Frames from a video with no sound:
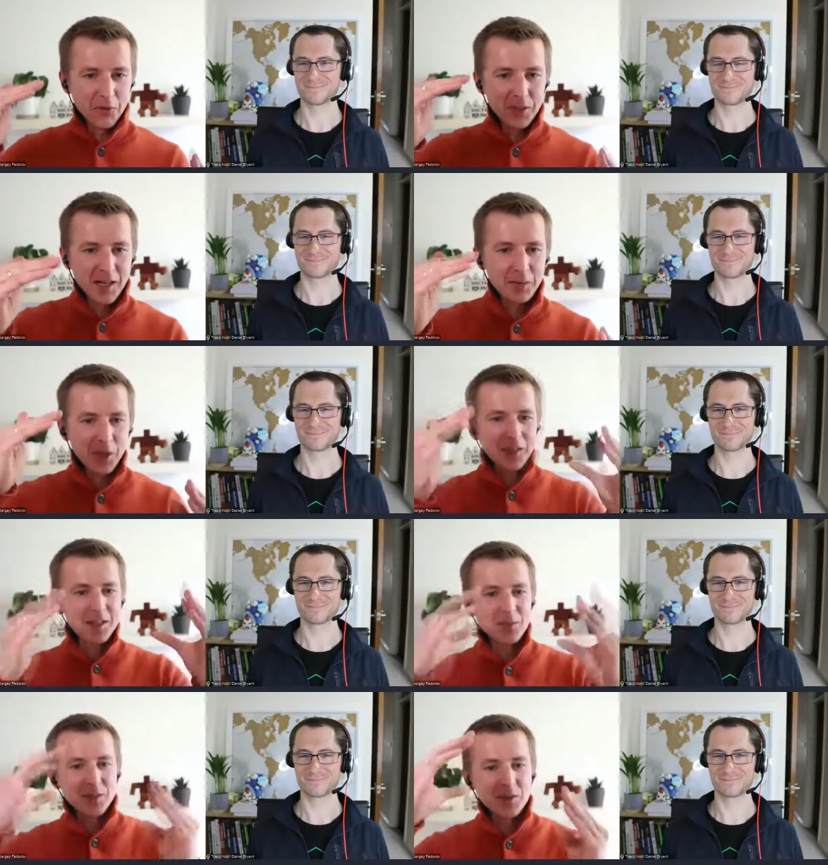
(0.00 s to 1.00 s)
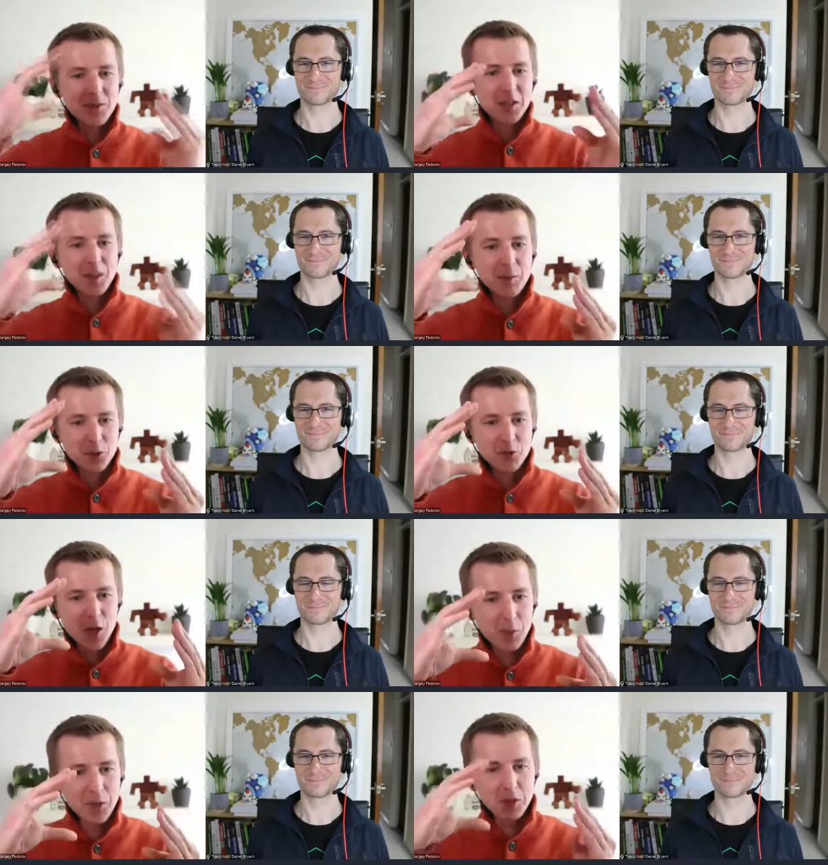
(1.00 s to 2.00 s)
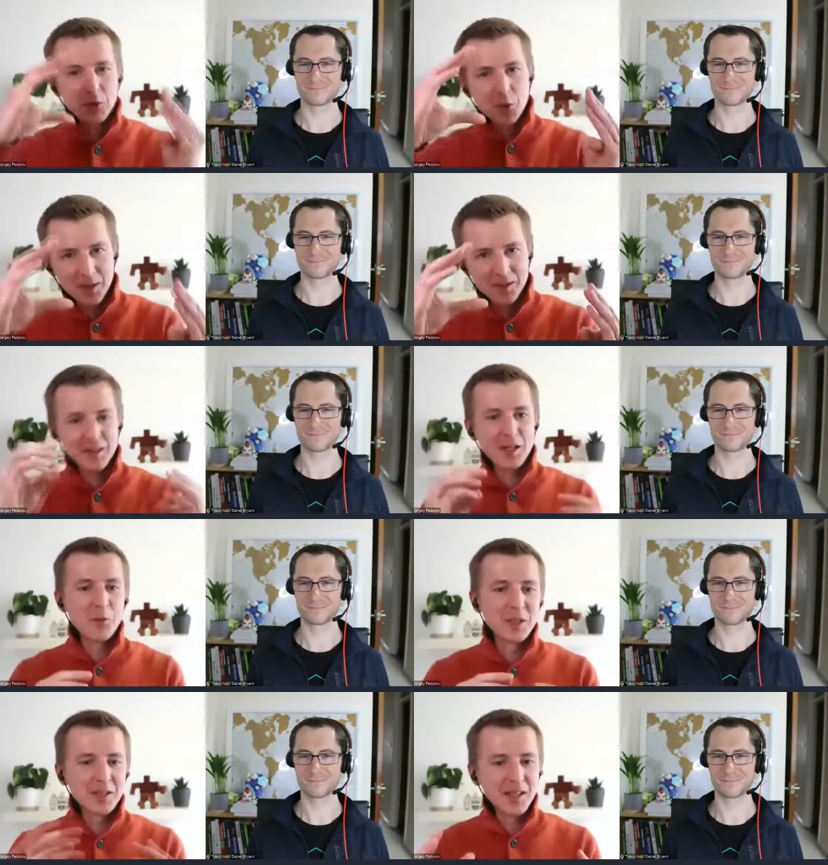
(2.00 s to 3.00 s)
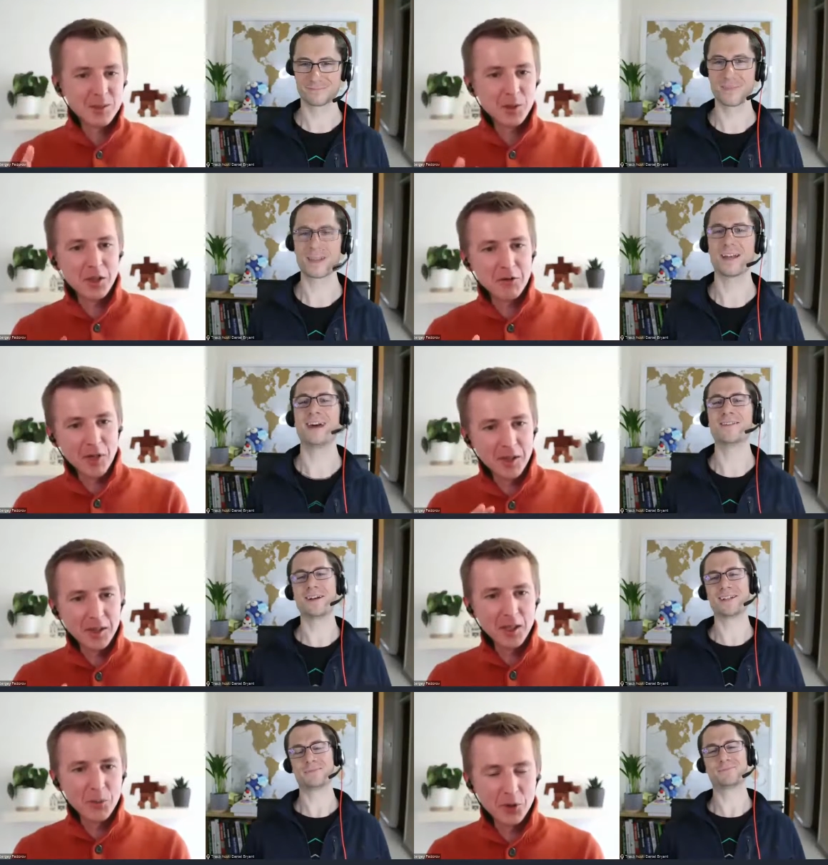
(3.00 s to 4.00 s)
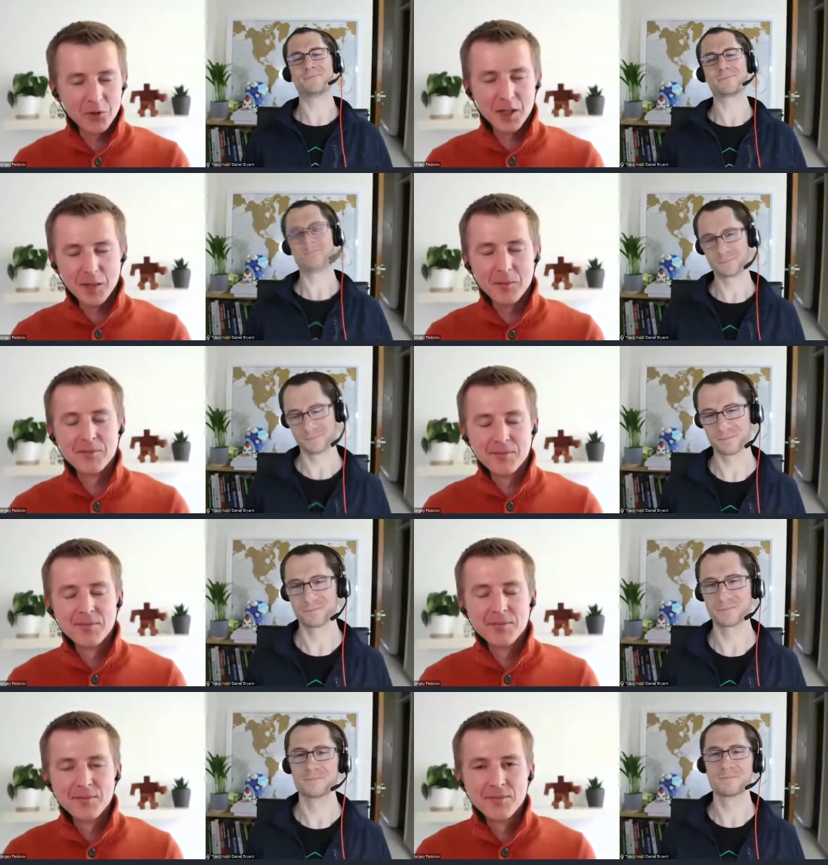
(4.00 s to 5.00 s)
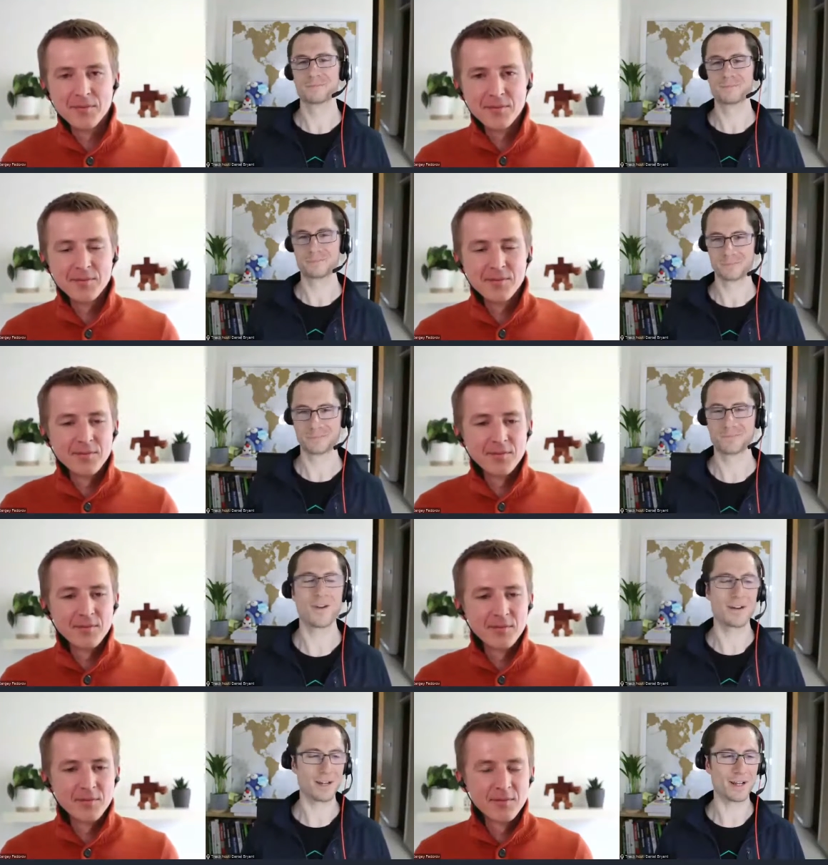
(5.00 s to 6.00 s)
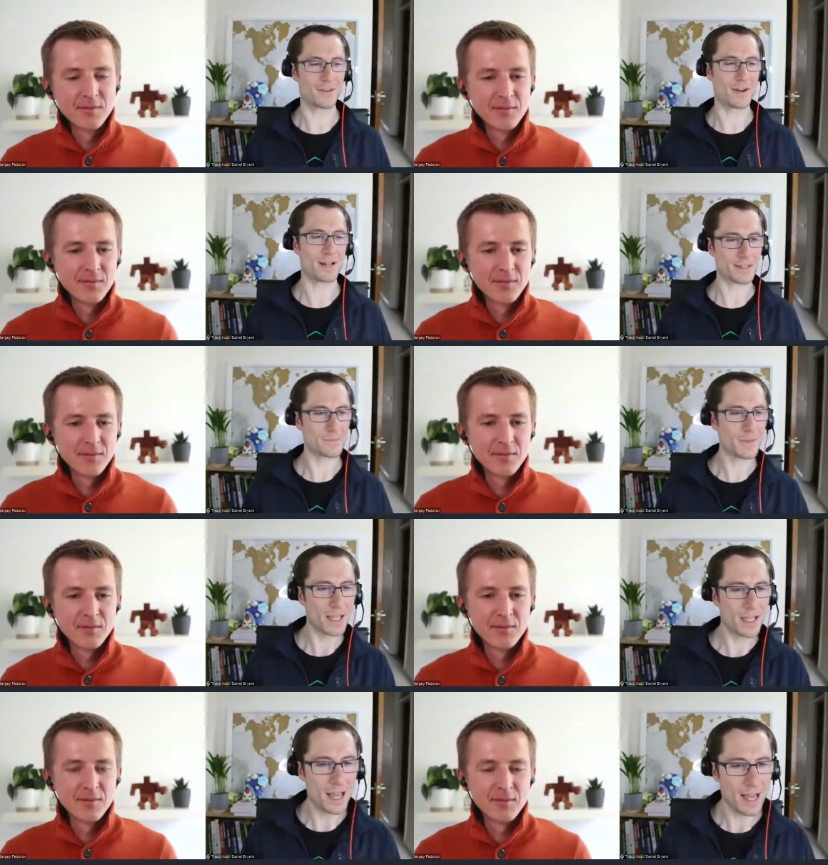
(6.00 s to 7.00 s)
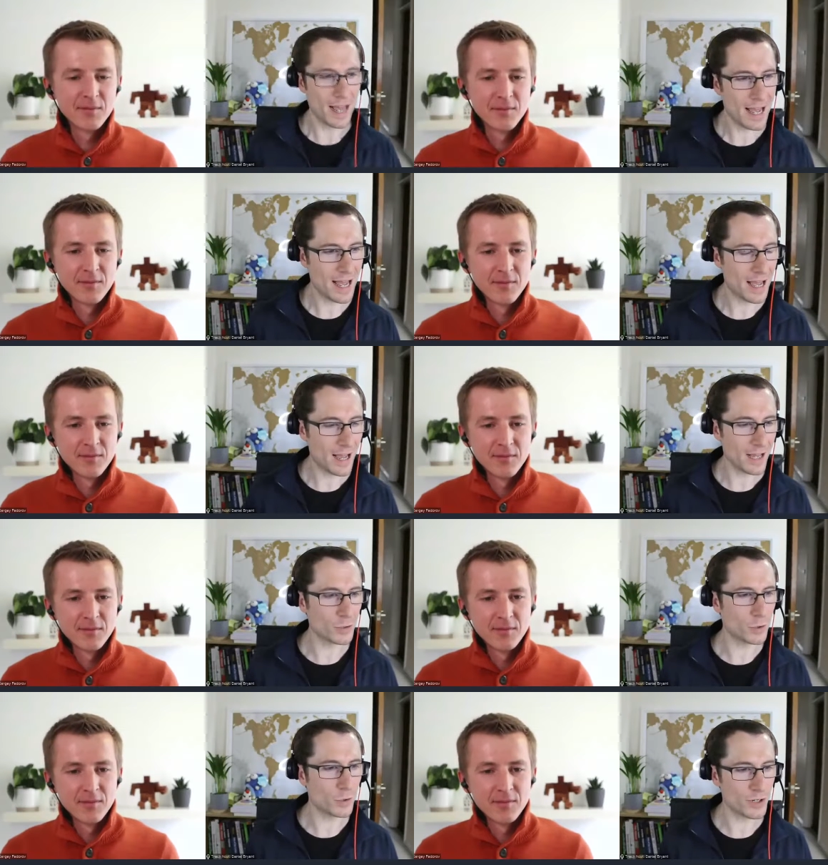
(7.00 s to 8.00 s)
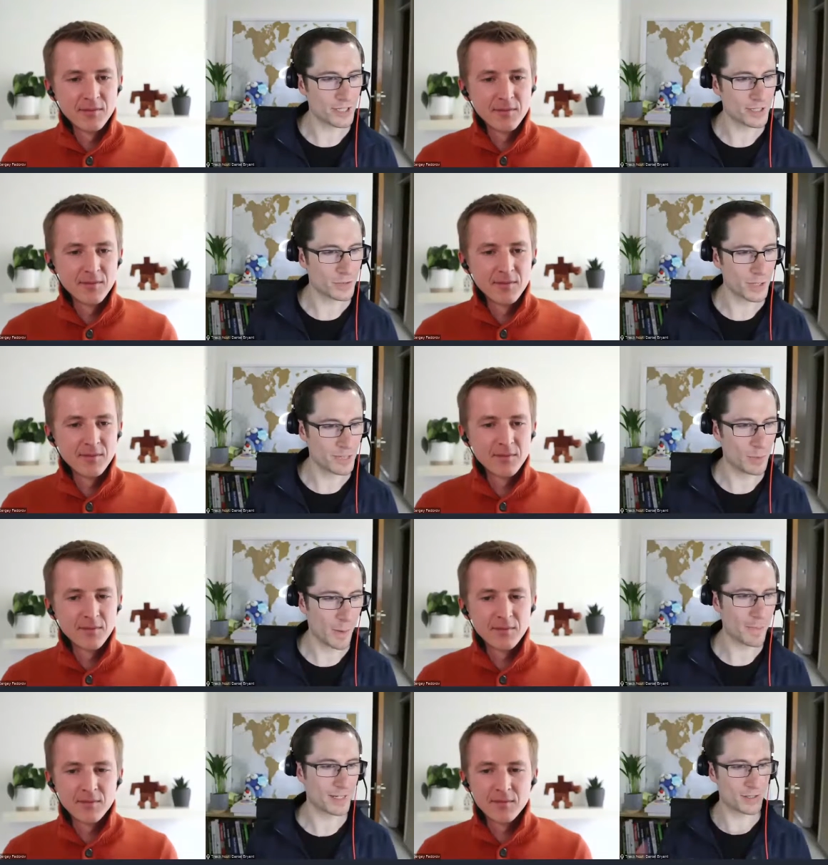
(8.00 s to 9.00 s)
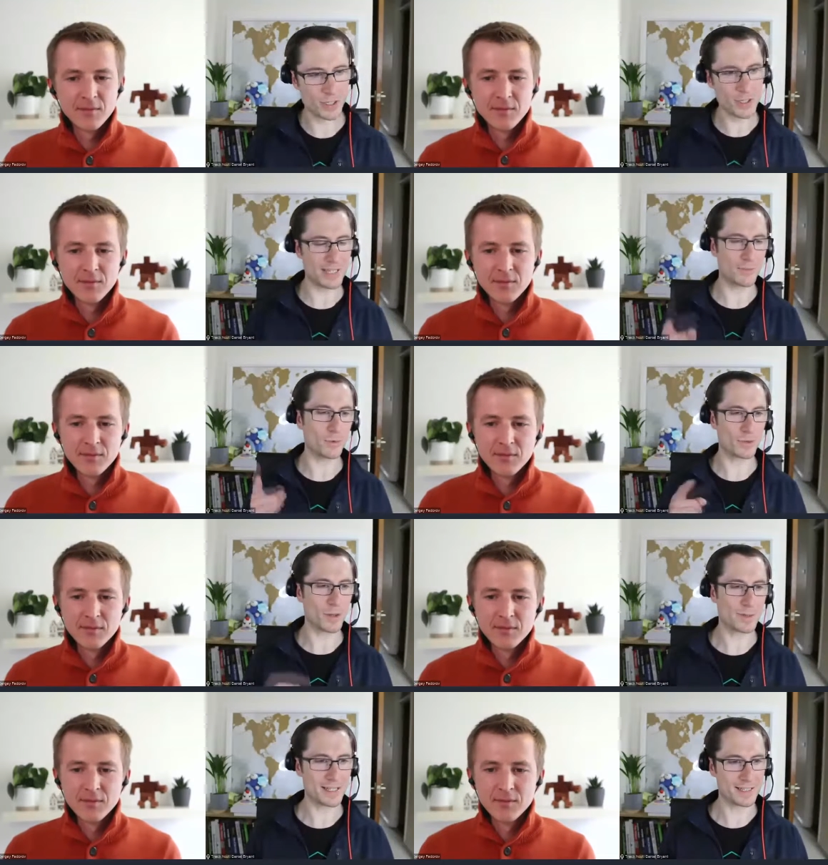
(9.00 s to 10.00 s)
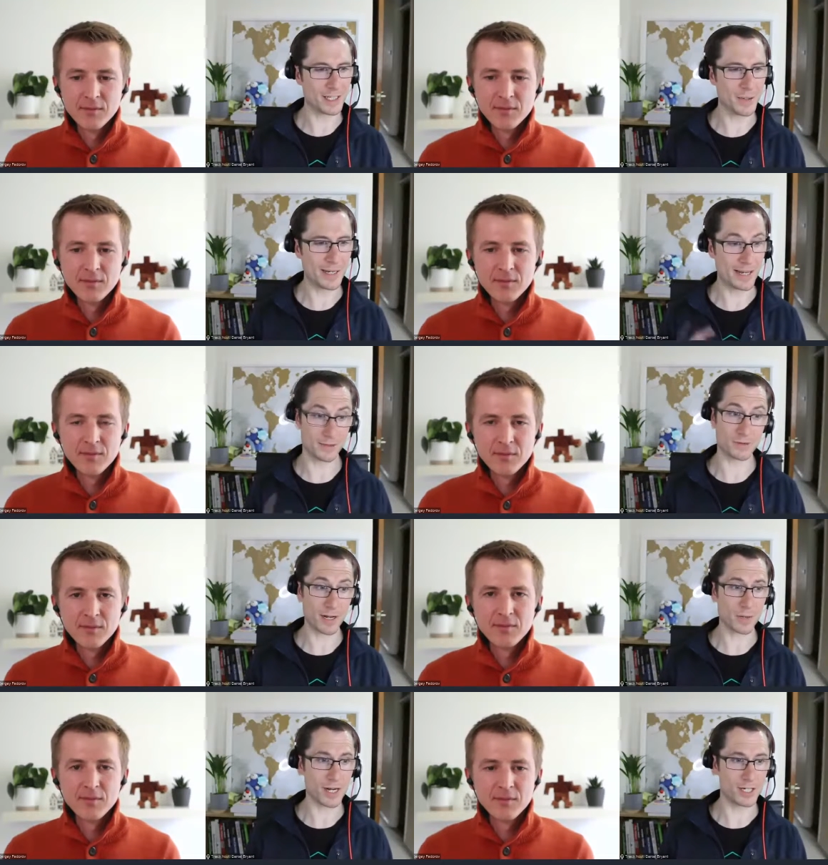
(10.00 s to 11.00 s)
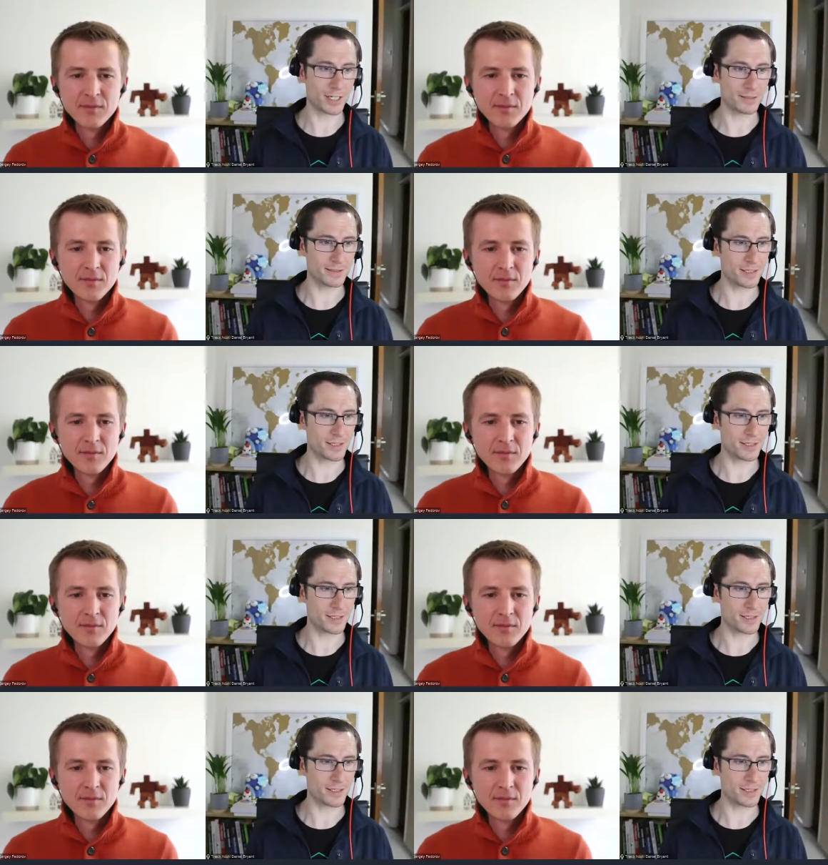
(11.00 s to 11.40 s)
Speaker 1: with that, we had a specific limit of how many requests, how many tests we ah, can ah, run nice. at any point of time.
Speaker 2: Very nice, very nice. Uh, I saw Christian's question pop up, and I saw you say we'll come to this in the Q and A because it's a great question. So